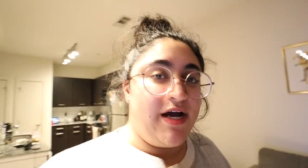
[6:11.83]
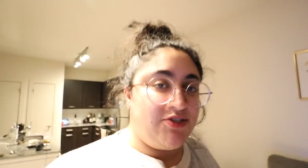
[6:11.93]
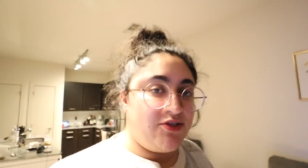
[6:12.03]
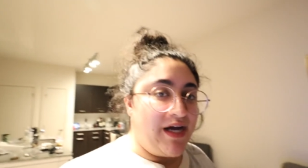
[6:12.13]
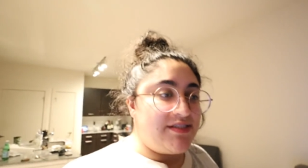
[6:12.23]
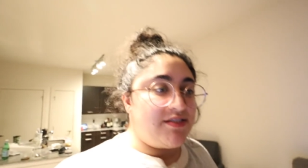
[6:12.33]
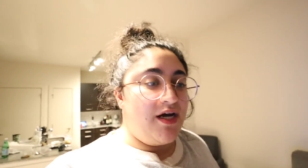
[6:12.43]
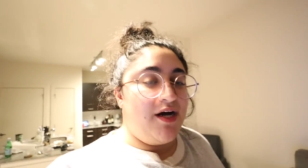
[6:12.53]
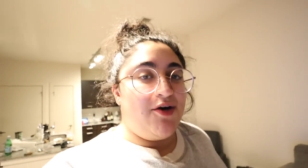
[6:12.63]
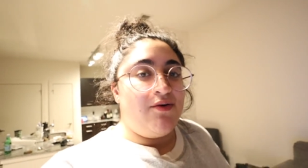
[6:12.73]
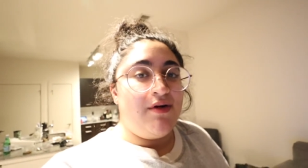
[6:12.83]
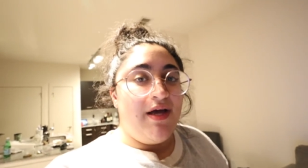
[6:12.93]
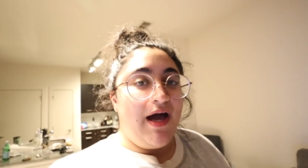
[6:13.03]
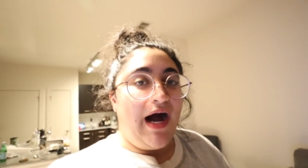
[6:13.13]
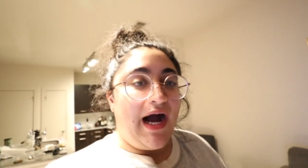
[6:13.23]
as you guys know,
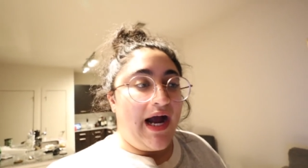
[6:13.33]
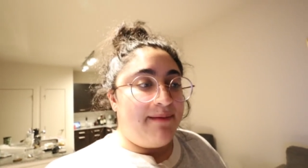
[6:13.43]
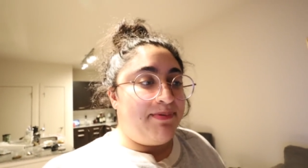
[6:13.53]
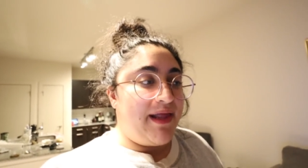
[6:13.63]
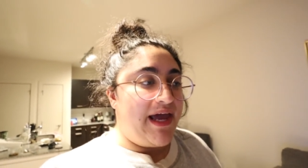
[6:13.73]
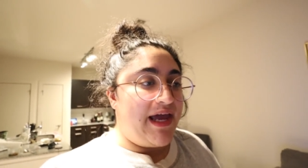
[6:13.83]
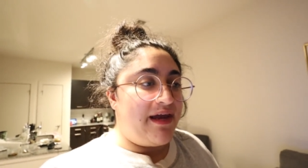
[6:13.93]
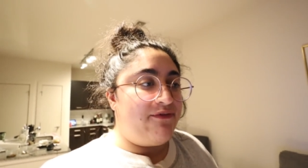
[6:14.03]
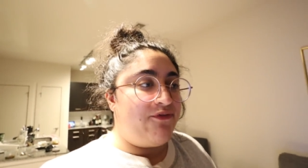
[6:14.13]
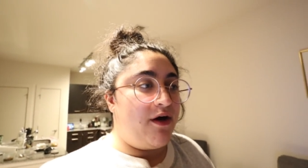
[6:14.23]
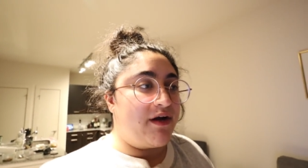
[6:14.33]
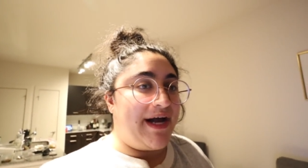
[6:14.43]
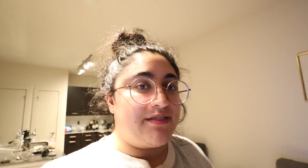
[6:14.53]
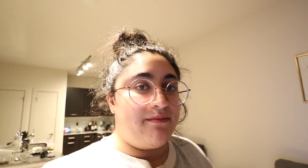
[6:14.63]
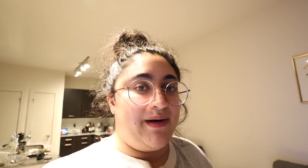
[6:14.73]
I play Fall
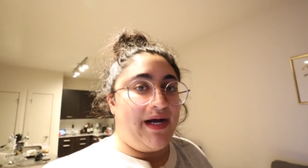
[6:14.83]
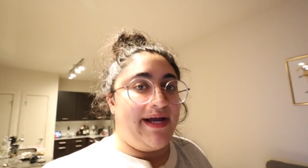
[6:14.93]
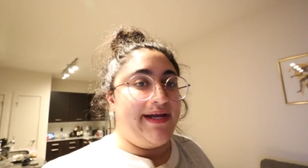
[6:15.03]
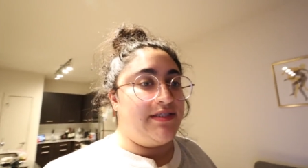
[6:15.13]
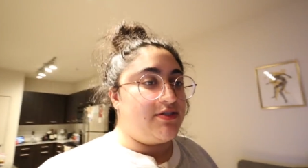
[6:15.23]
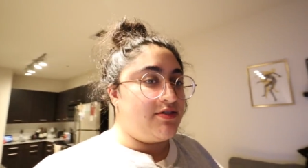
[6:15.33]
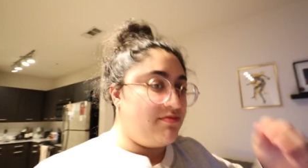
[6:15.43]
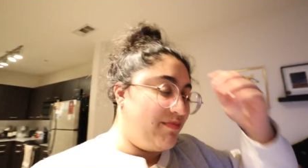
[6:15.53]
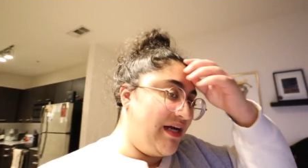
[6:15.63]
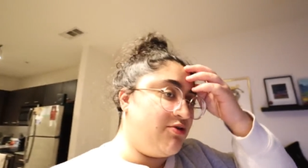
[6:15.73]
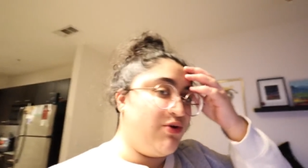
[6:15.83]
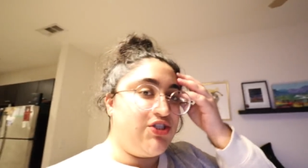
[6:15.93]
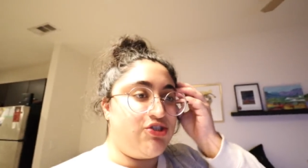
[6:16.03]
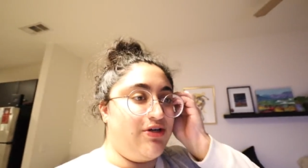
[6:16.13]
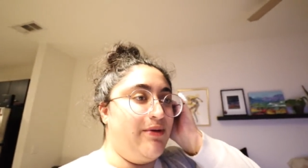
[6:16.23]
Guys on my
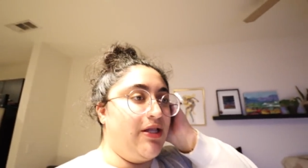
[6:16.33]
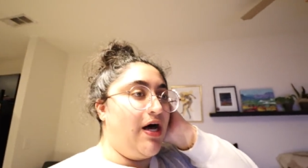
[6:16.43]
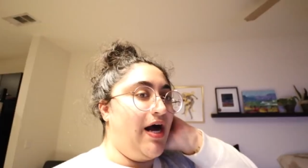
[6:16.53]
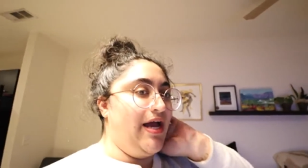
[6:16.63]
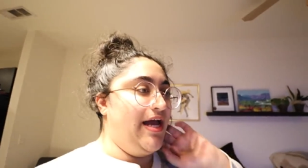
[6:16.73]
Twitch stream a lot,